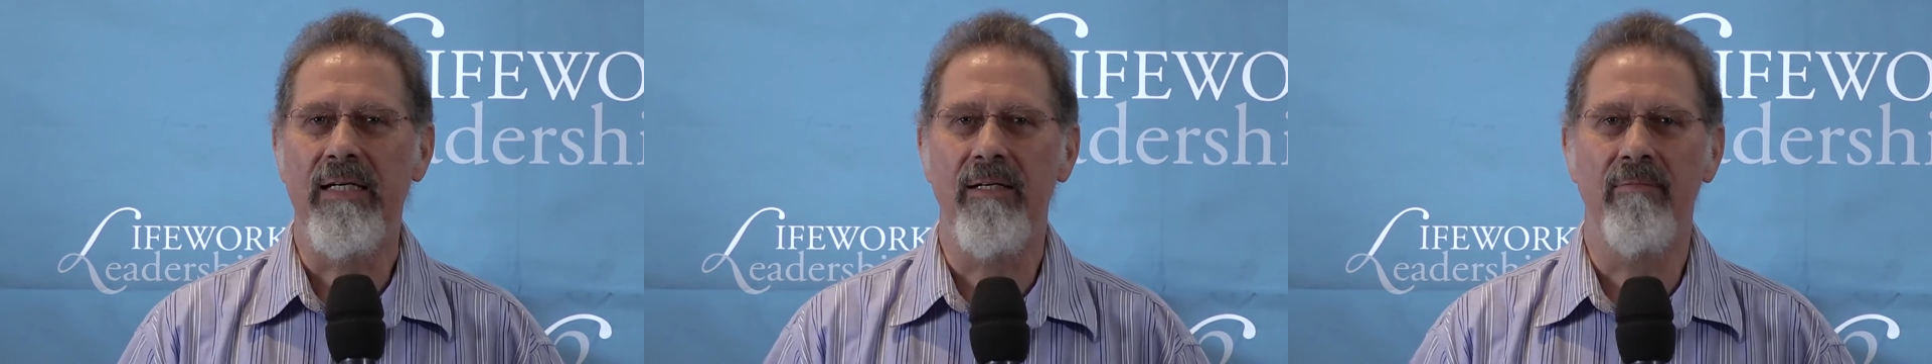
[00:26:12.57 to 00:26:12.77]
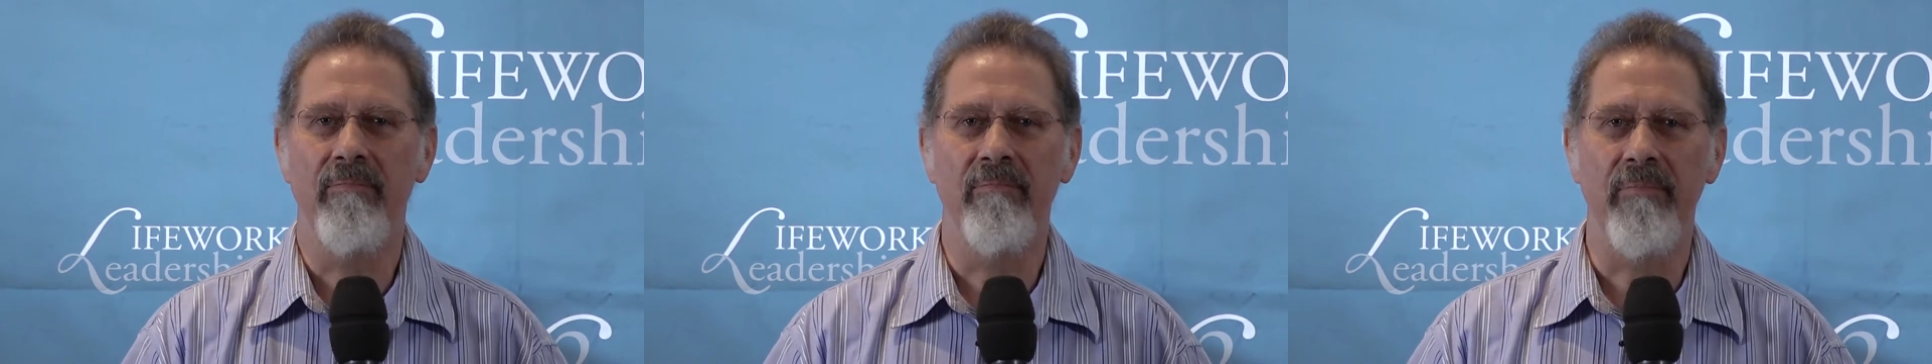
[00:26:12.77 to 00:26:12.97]

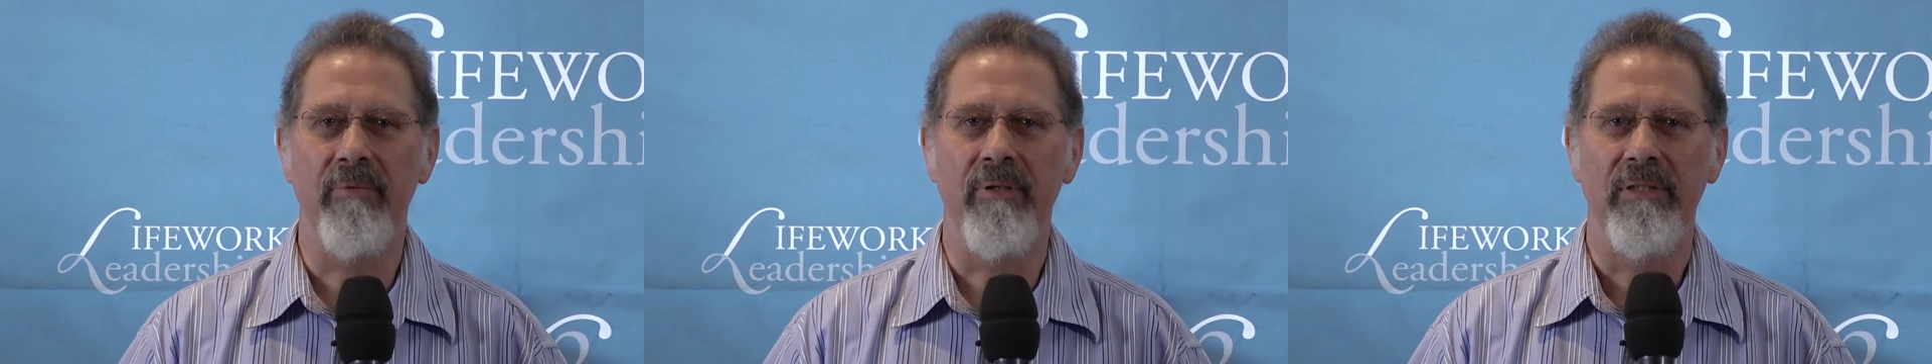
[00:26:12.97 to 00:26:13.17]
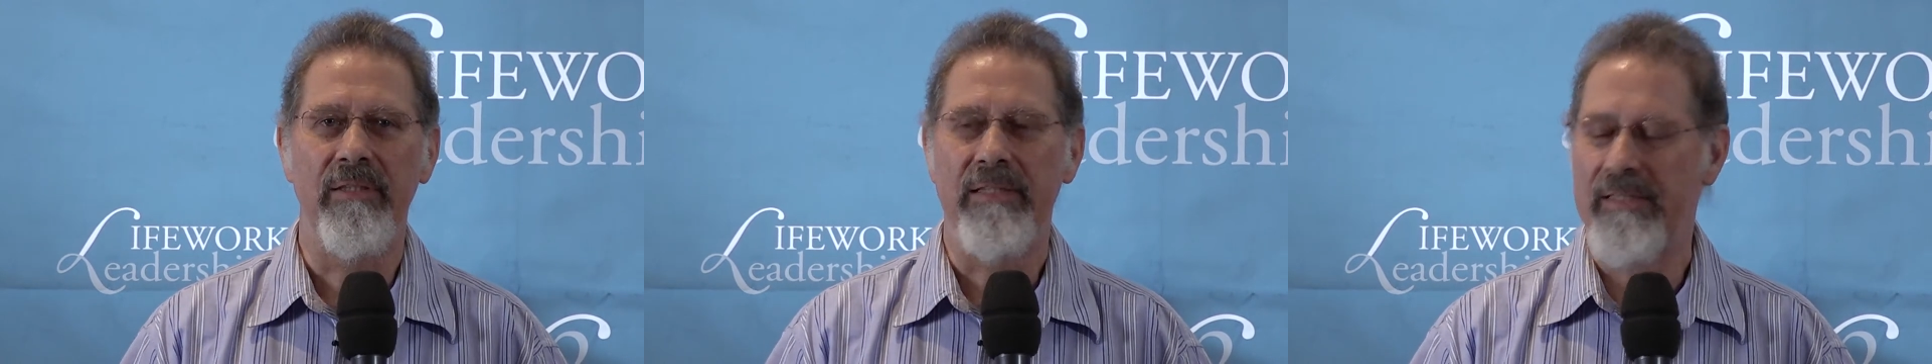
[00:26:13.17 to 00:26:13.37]

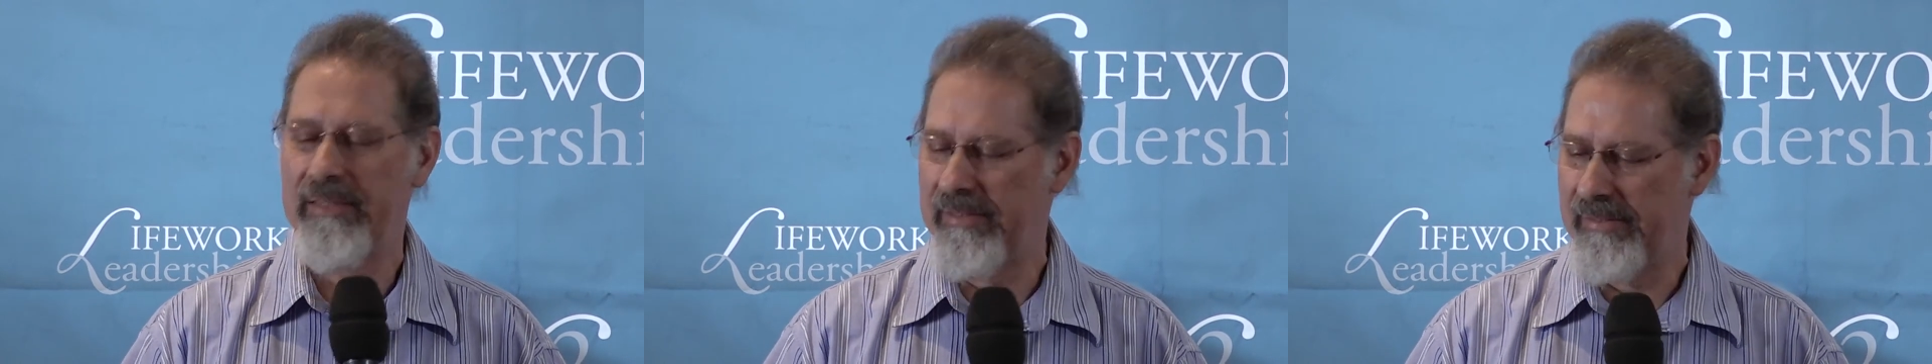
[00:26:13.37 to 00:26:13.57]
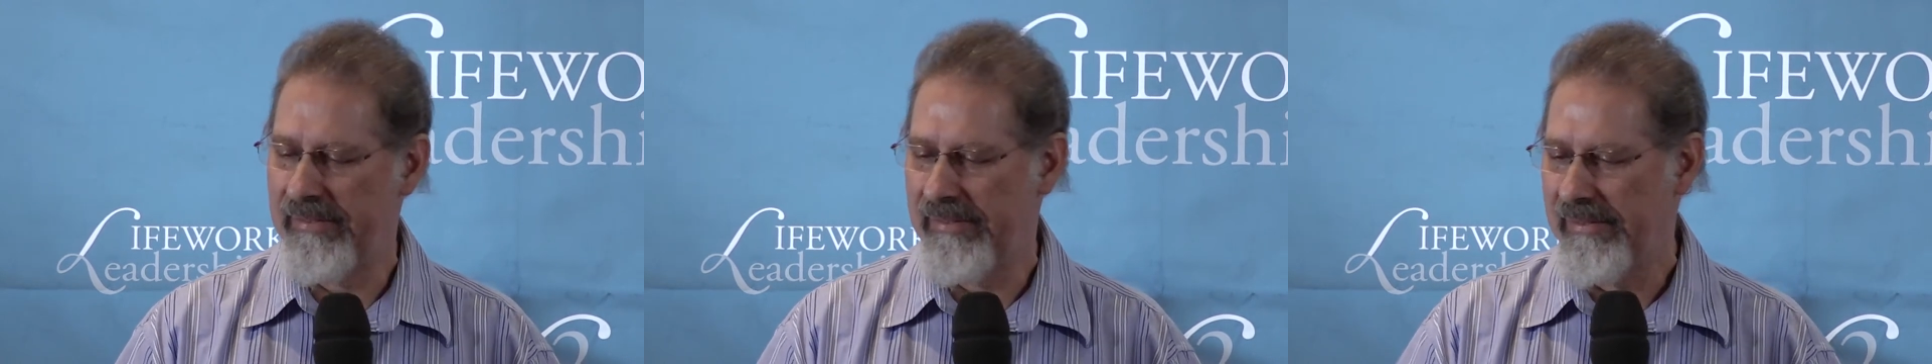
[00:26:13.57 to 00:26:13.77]
Um,
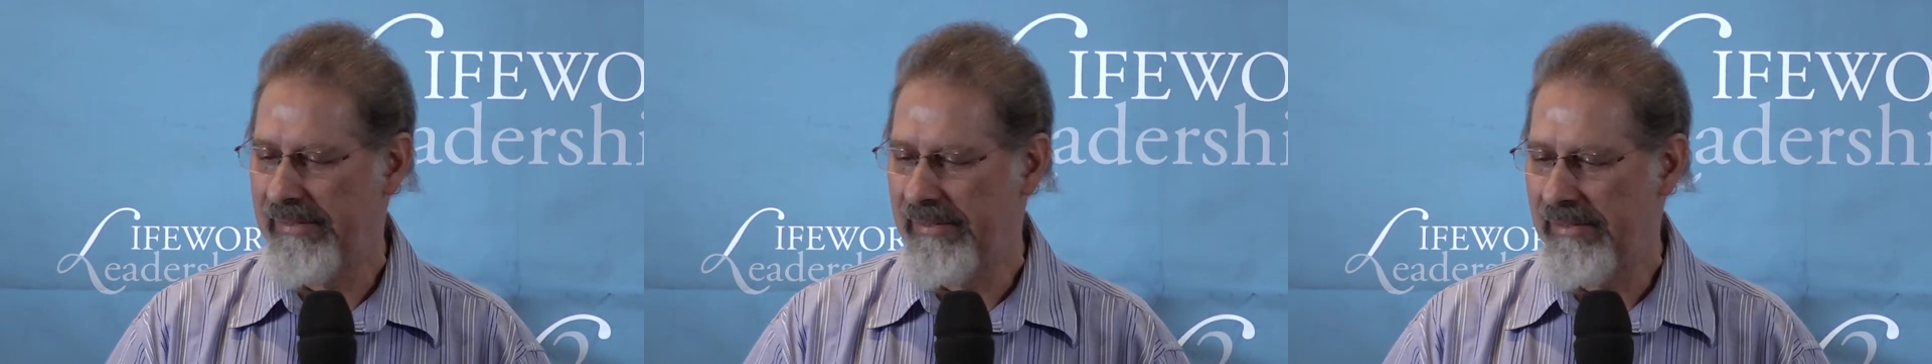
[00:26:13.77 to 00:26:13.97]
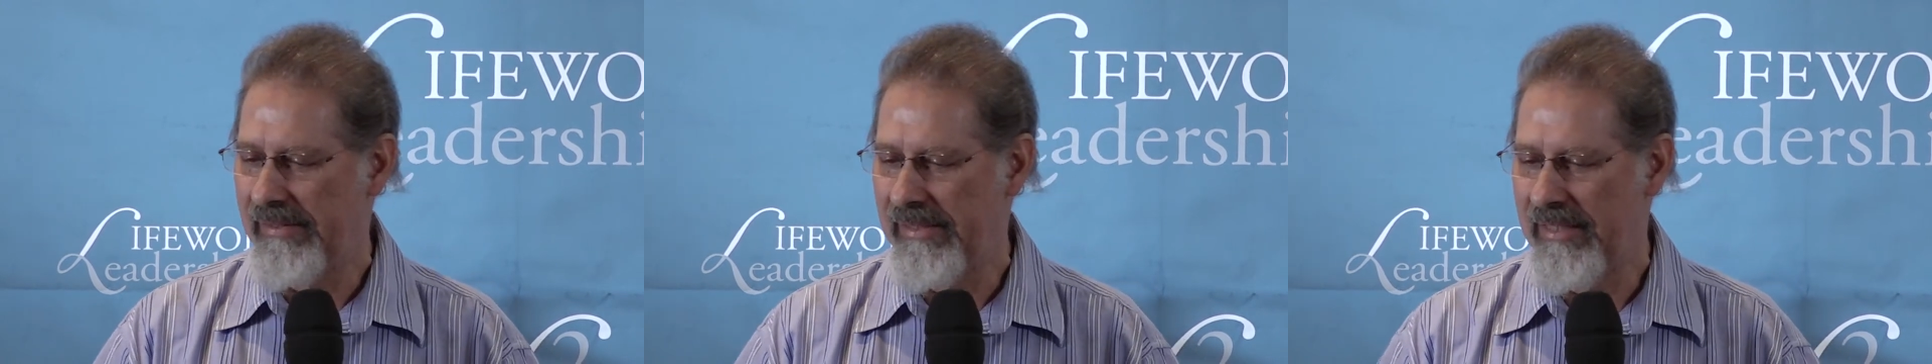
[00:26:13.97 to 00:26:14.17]

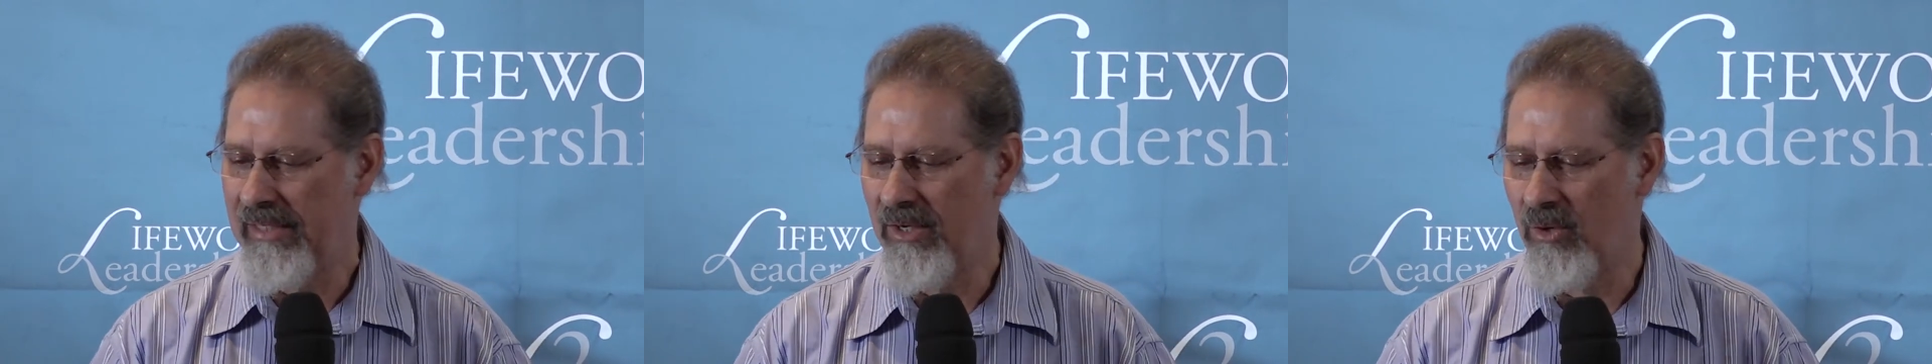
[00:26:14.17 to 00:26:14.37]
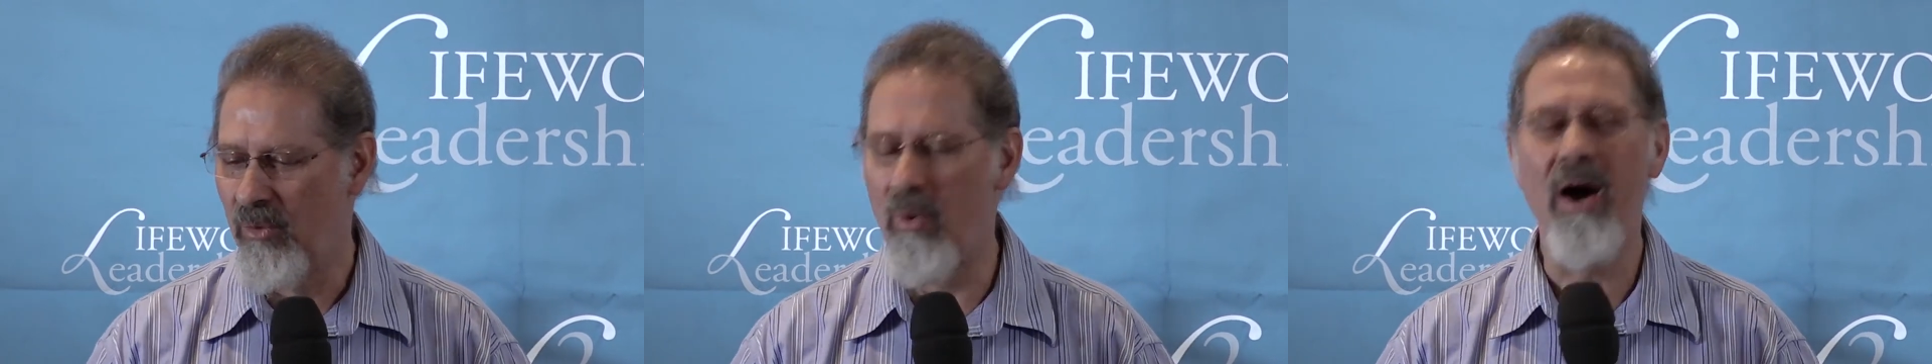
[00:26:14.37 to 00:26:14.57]

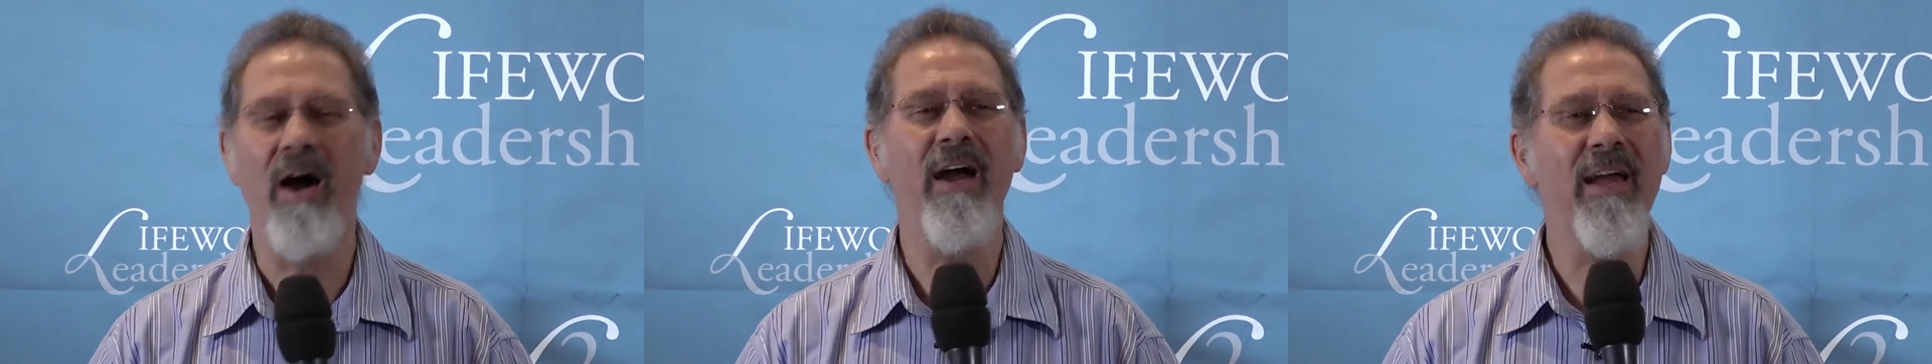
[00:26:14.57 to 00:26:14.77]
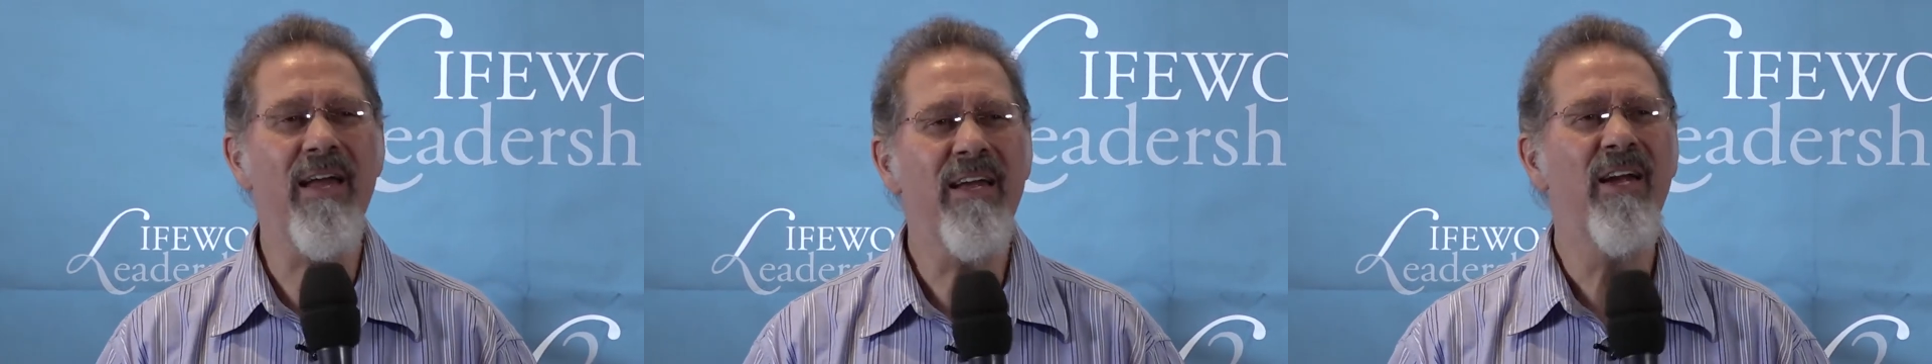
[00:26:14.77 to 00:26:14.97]

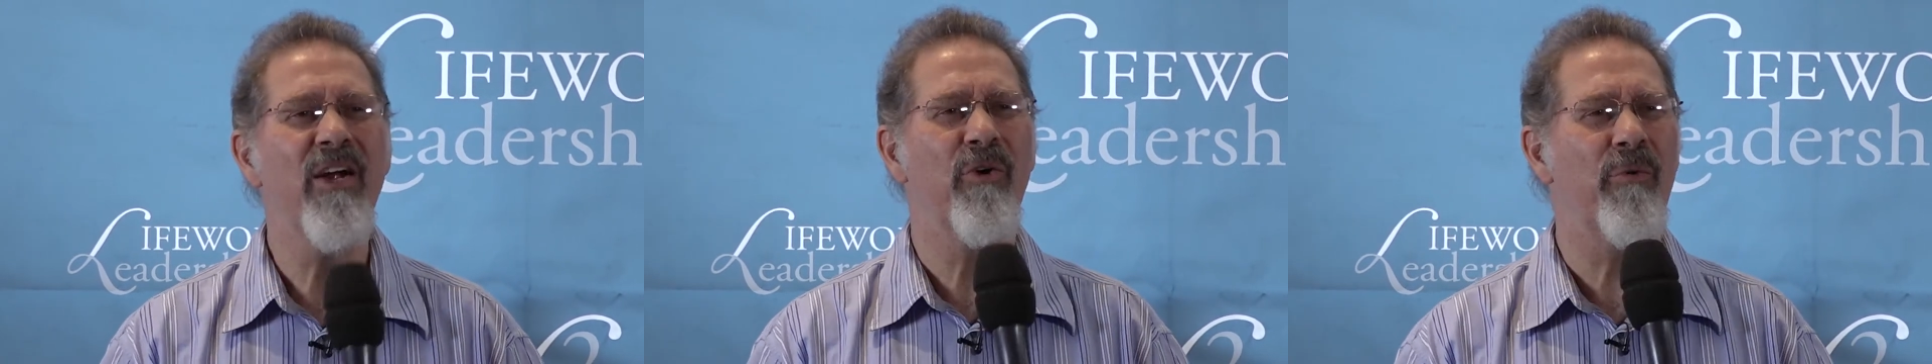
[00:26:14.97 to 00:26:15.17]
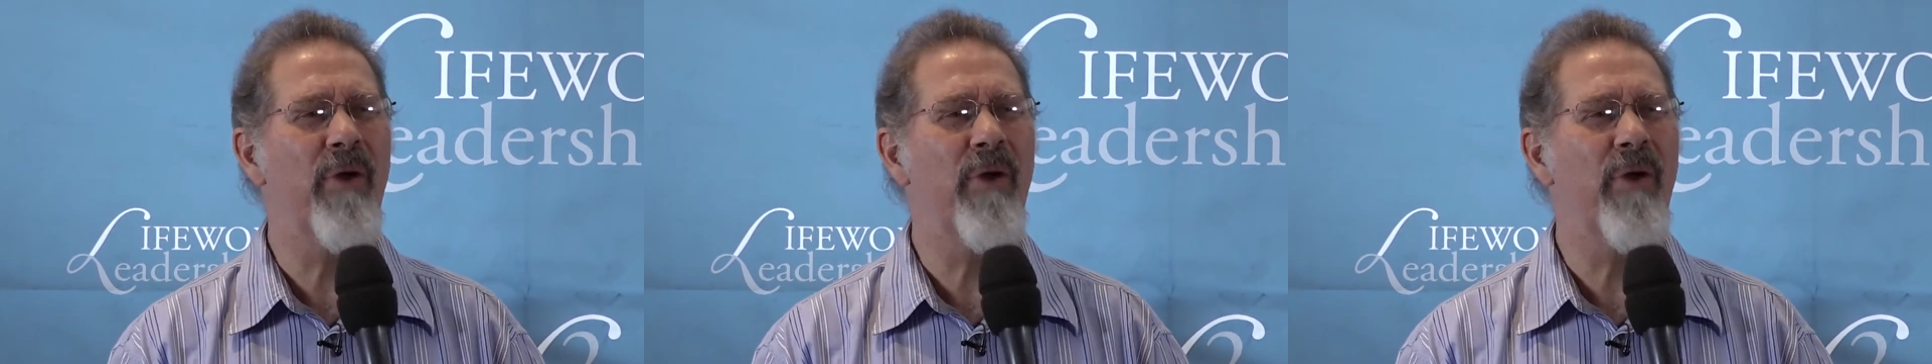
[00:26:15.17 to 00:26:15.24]
why